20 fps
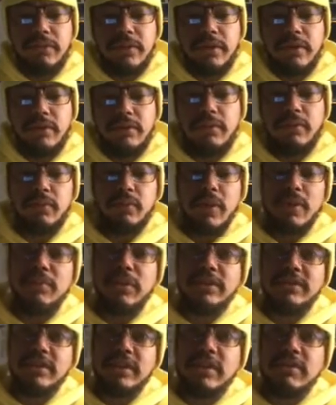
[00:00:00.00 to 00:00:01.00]
you know, one
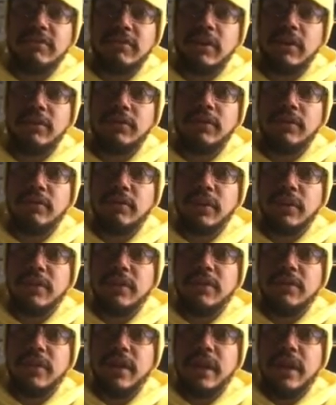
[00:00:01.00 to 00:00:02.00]
must default with
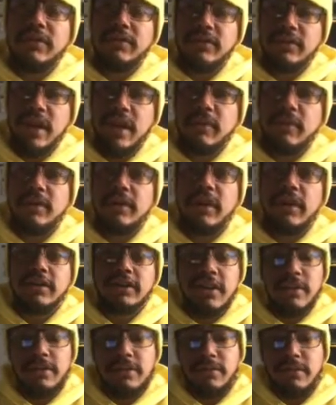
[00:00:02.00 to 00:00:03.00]
they have
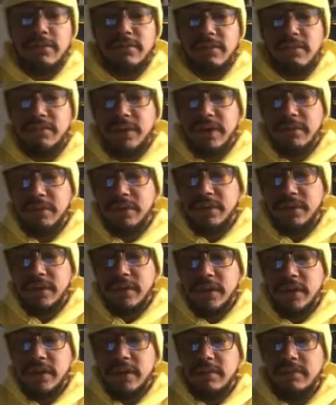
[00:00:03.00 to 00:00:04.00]
sabotaged other groups of people
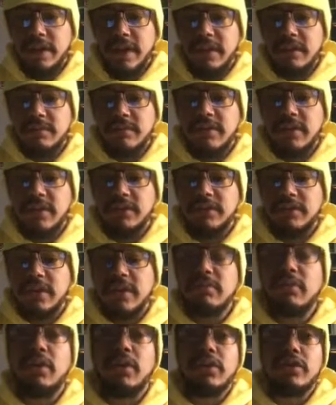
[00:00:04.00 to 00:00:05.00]
to make themselves
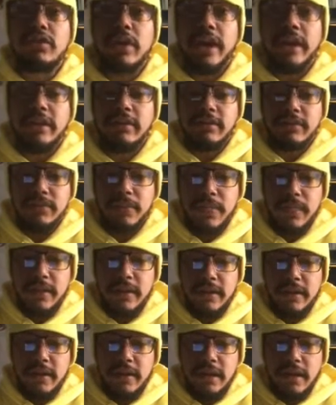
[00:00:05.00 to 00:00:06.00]
seem more attractive
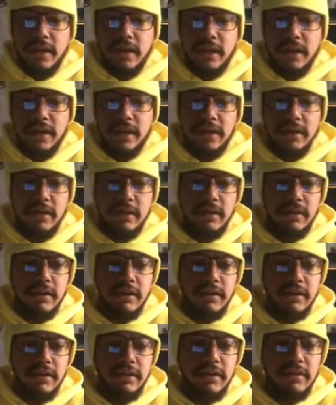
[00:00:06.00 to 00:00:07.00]
and
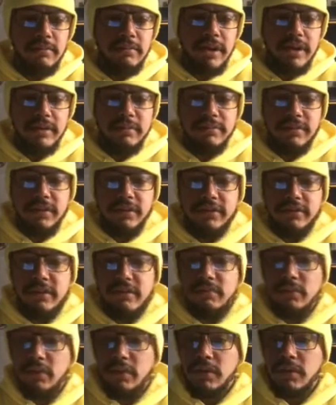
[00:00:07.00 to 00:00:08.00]
to make themselves
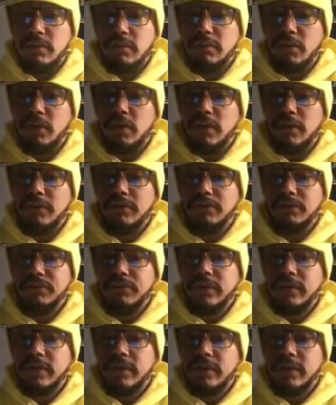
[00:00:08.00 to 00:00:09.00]
seem more moral
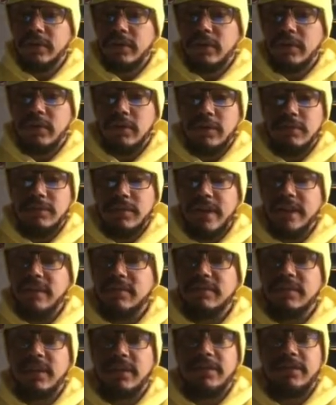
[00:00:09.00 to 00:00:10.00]
or make
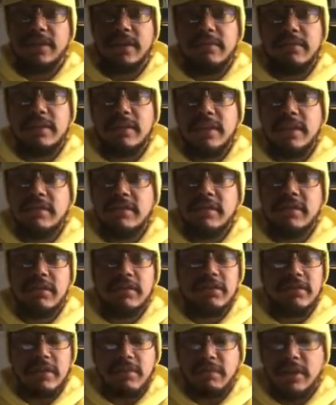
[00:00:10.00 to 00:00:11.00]
themselves seem decent
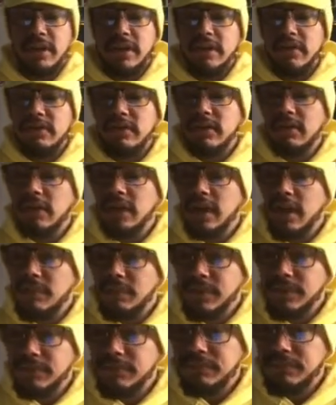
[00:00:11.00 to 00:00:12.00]
or somebody you should look
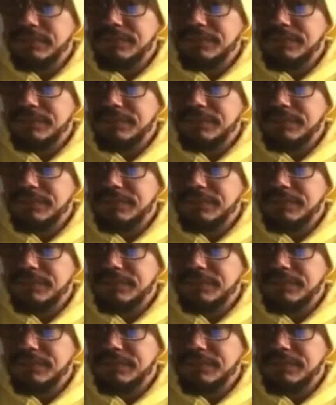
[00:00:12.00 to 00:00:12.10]
up to.